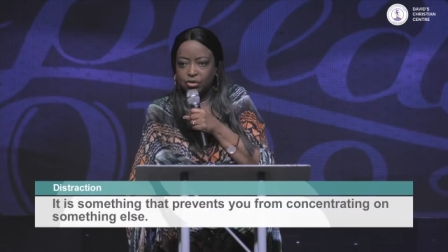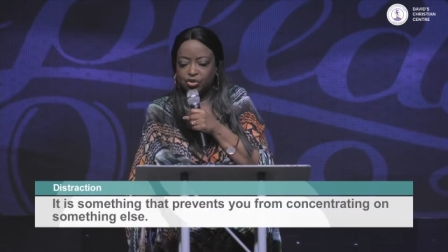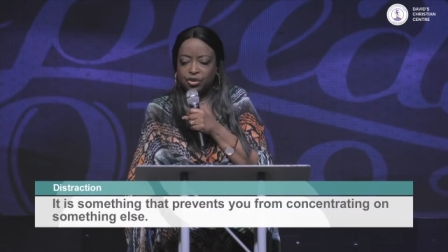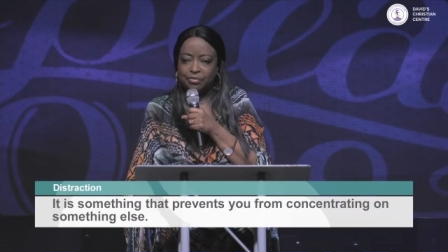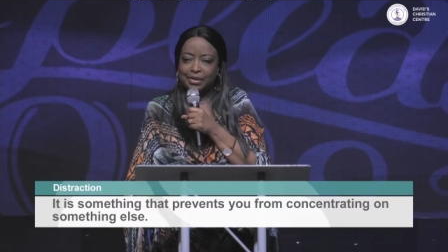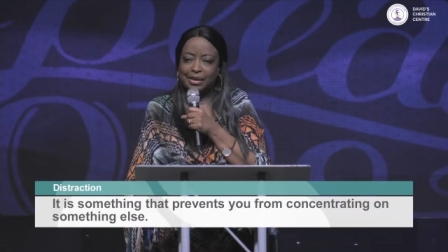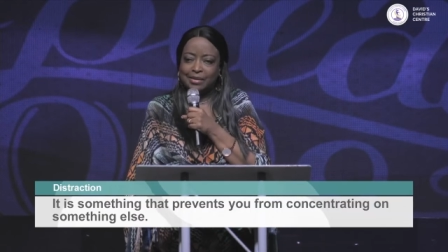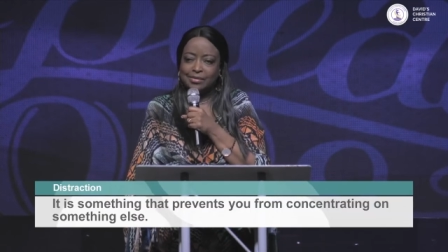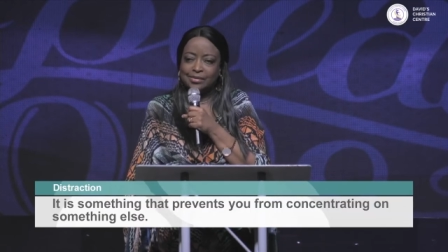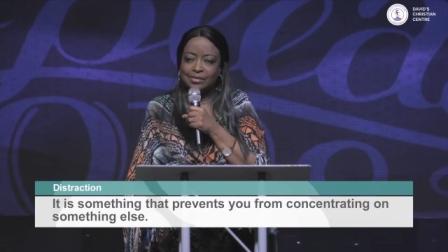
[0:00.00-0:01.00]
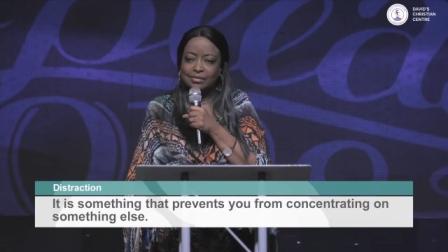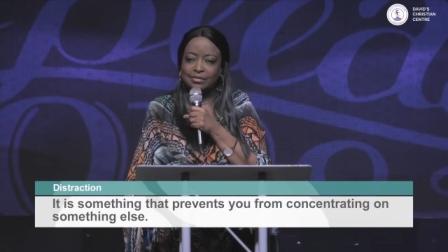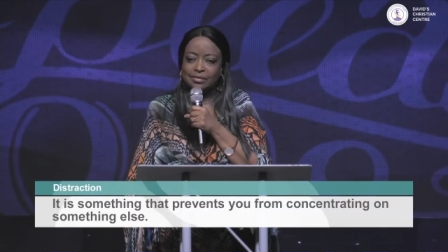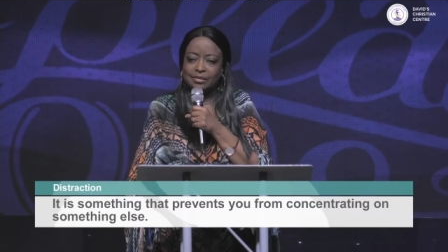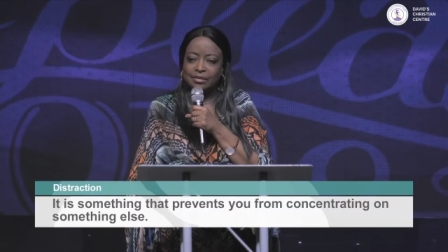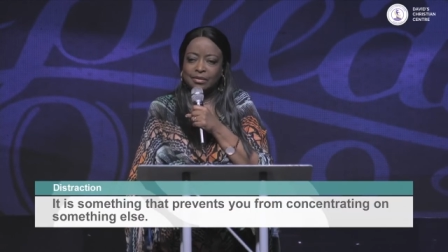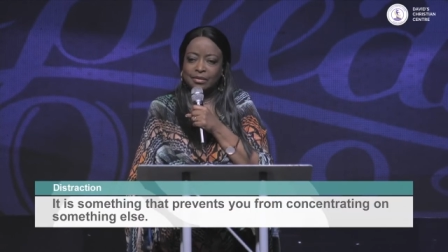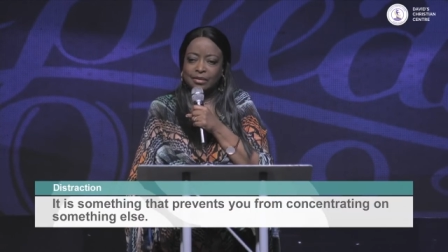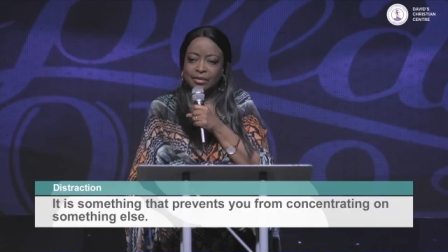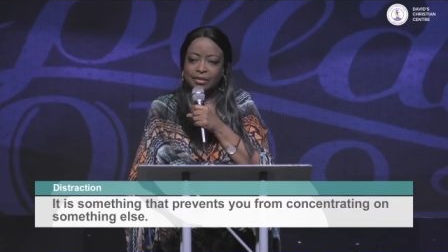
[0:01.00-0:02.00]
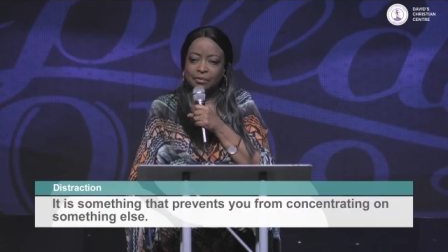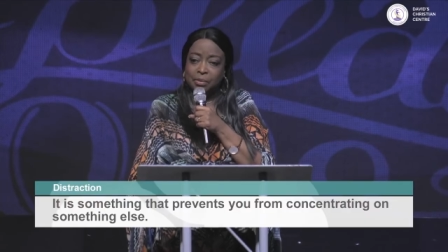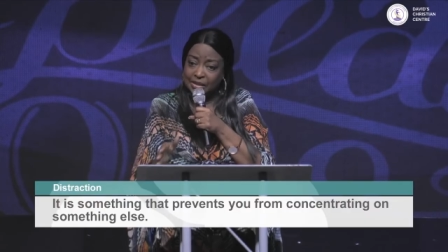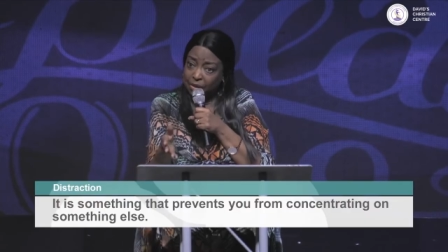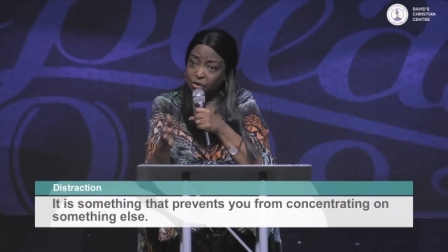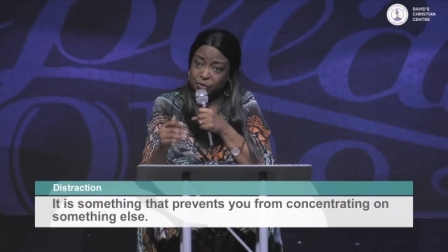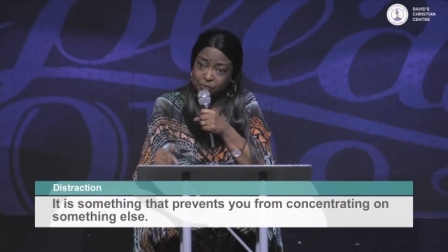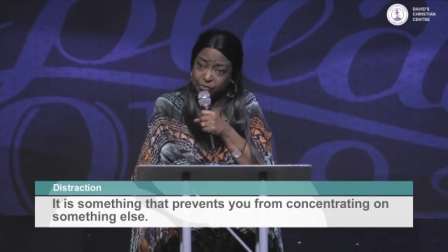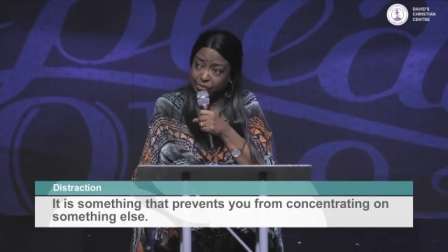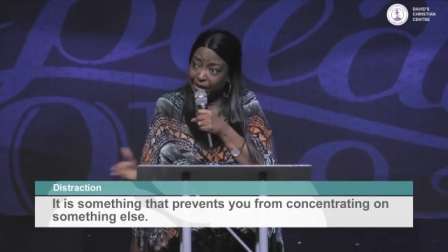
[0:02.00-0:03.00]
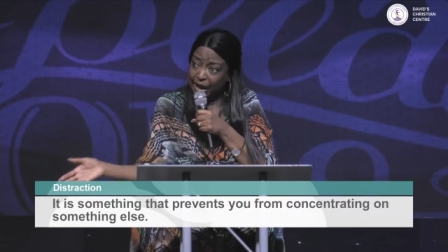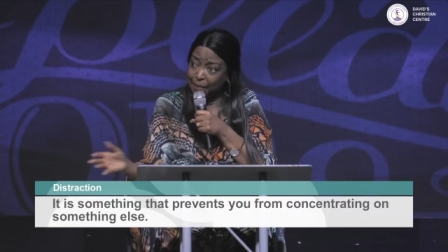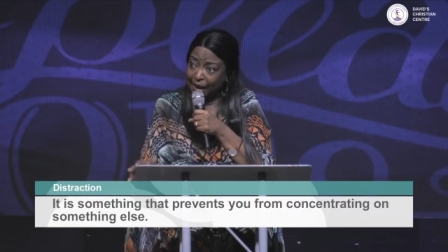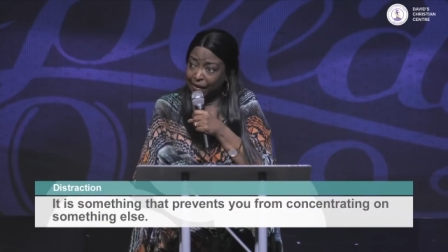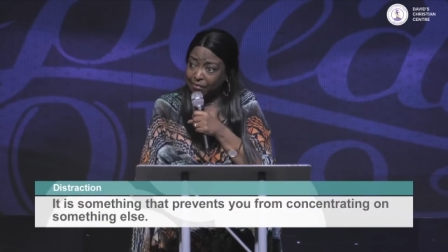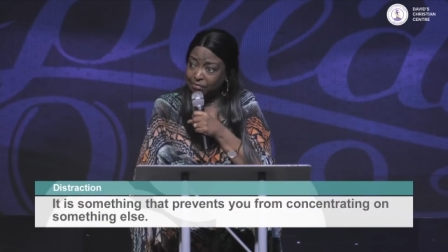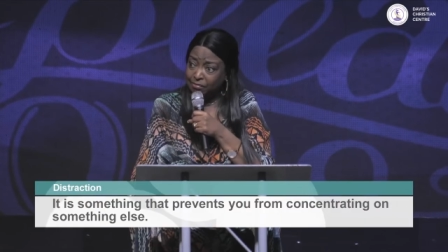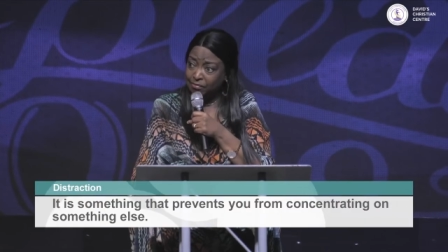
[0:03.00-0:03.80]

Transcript: on something else. Peter was nearby.